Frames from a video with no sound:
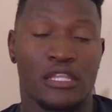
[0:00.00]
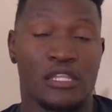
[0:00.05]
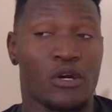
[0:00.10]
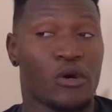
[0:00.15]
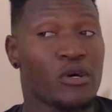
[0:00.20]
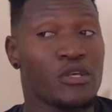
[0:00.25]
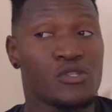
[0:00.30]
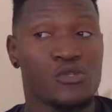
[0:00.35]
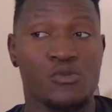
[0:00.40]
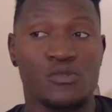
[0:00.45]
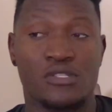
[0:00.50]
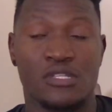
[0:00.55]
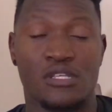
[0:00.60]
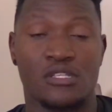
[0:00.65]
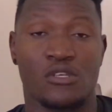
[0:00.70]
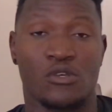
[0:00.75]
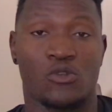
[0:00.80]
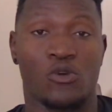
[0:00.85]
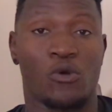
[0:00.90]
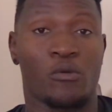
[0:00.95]
The ones who stays
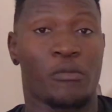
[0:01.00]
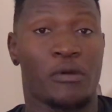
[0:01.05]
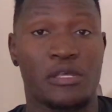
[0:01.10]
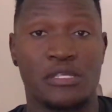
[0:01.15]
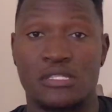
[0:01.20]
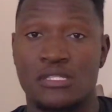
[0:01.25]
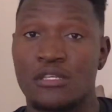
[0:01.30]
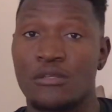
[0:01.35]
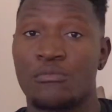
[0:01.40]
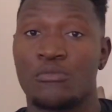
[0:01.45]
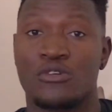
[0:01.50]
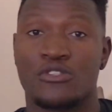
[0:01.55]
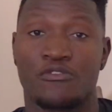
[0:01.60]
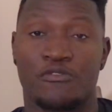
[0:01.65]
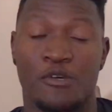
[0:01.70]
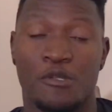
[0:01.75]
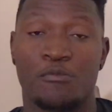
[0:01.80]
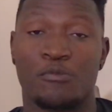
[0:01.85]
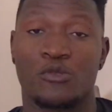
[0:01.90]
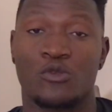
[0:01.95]
at home can still
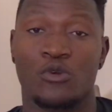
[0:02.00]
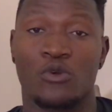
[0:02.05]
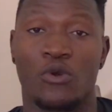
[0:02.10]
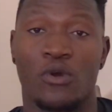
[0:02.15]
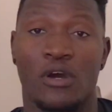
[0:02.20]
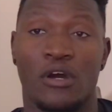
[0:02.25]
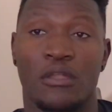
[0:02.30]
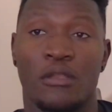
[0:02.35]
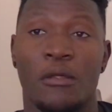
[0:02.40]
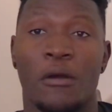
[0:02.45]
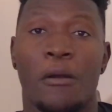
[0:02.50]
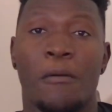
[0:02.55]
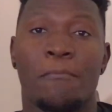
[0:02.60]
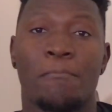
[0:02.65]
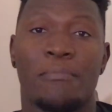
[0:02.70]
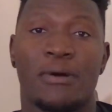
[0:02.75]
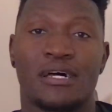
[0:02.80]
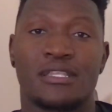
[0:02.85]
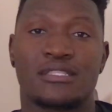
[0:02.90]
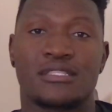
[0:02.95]
motivate me to go out,
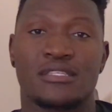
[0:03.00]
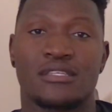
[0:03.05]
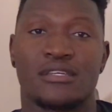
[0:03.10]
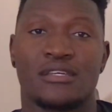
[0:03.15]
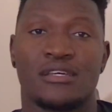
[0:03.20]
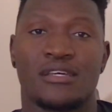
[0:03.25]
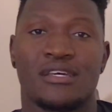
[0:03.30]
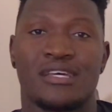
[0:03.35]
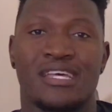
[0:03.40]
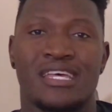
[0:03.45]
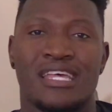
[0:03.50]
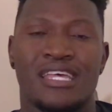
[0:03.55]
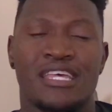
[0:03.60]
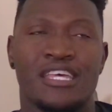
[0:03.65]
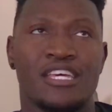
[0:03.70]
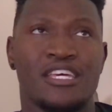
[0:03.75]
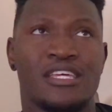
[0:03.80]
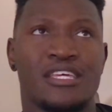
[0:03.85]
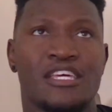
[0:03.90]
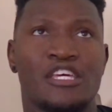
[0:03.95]
but
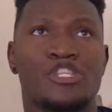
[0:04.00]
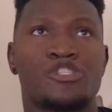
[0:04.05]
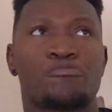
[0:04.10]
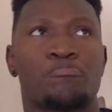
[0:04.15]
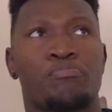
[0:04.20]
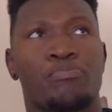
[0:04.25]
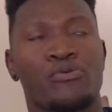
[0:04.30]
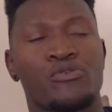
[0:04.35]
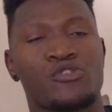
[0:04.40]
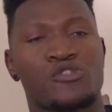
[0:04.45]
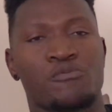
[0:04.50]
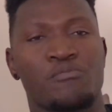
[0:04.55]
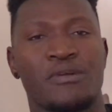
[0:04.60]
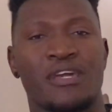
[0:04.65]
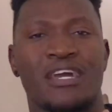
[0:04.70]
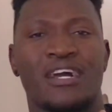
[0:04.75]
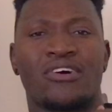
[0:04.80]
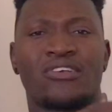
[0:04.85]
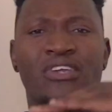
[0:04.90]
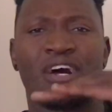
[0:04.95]
it puts
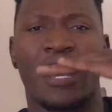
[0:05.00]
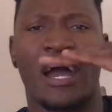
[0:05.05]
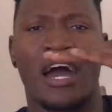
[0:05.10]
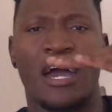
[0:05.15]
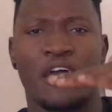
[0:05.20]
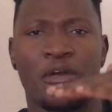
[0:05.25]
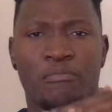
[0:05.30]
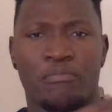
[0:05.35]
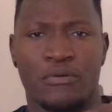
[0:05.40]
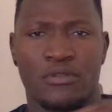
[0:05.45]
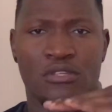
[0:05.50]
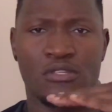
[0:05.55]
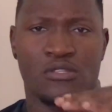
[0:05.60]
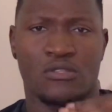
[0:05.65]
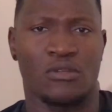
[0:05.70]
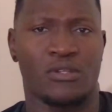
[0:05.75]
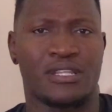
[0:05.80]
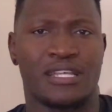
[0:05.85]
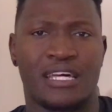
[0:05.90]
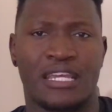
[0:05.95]
me on a high
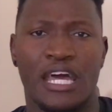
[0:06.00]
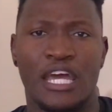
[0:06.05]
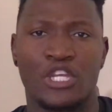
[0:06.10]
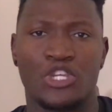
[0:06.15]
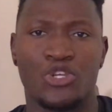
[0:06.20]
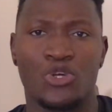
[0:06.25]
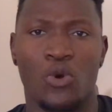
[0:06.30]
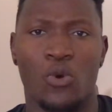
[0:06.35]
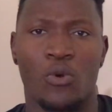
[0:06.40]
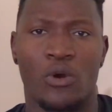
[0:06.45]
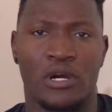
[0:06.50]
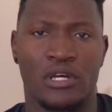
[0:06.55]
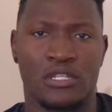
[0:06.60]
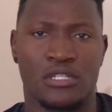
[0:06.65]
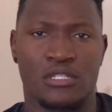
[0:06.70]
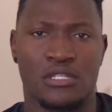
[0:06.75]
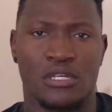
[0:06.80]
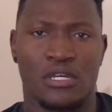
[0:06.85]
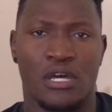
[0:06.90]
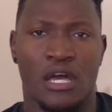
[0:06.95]
pedestal that I don't
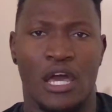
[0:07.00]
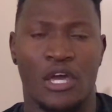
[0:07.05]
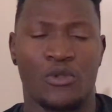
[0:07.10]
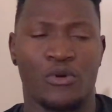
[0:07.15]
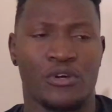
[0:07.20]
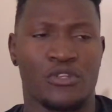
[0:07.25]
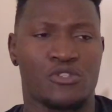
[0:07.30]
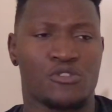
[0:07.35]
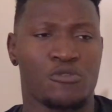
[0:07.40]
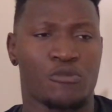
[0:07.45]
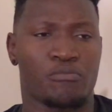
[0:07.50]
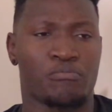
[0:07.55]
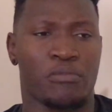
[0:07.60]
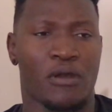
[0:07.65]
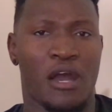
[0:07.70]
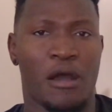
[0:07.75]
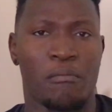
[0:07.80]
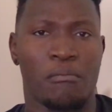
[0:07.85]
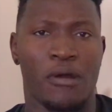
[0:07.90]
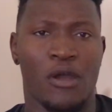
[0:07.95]
want. I don't want to
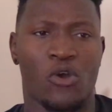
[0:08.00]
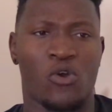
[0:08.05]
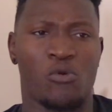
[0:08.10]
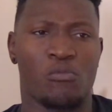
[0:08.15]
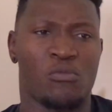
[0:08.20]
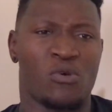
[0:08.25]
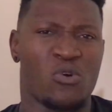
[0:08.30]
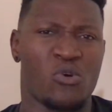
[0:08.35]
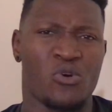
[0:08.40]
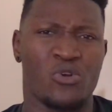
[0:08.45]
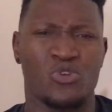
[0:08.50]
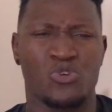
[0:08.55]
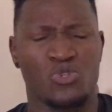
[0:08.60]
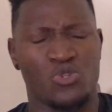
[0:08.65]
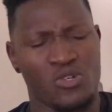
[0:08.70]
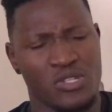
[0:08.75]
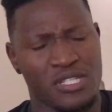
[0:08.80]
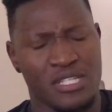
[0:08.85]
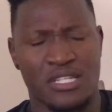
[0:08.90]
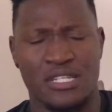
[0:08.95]
come back home, oh, you
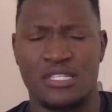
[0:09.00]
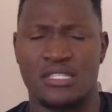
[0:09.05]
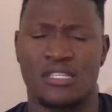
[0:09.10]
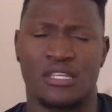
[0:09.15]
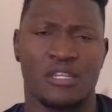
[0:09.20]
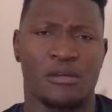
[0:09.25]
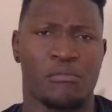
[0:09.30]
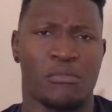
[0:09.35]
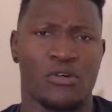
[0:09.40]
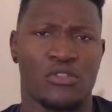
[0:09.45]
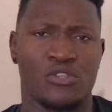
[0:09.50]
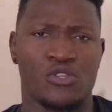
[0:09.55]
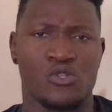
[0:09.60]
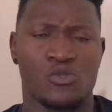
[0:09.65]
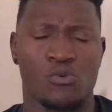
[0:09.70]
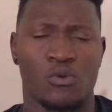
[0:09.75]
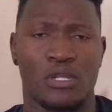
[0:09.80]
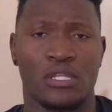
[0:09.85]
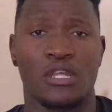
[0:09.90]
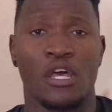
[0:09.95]
don't understand about
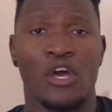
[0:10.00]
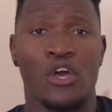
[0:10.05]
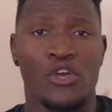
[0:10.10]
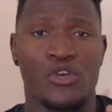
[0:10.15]
this world.